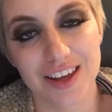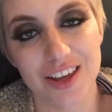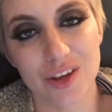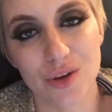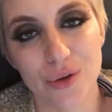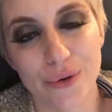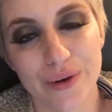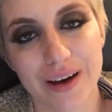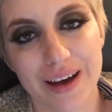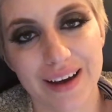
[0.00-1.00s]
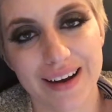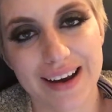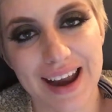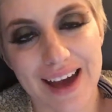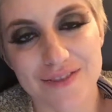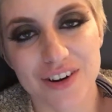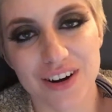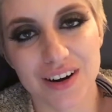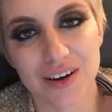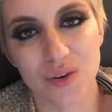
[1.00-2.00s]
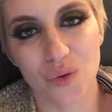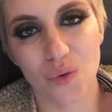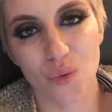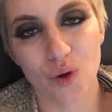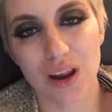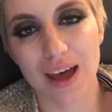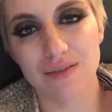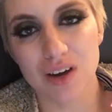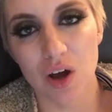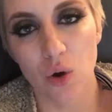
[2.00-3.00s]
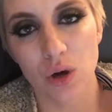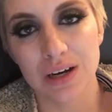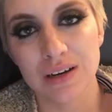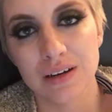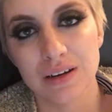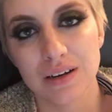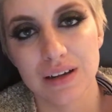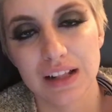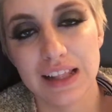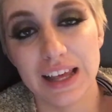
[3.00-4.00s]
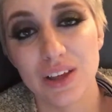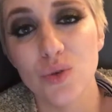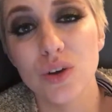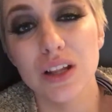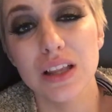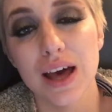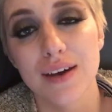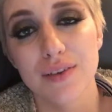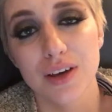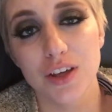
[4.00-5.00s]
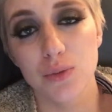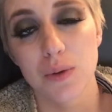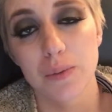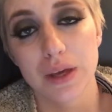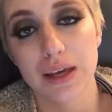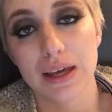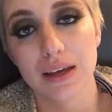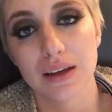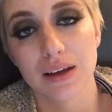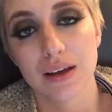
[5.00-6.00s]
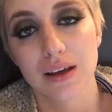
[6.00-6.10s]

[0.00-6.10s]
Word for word: you never would have known that you could love a human being